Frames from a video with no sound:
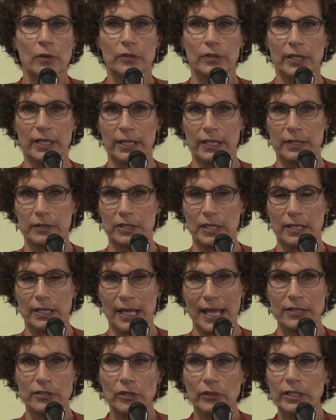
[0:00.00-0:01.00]
The, the
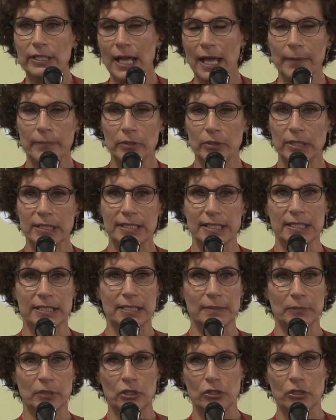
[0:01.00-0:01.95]
endocannabinoid system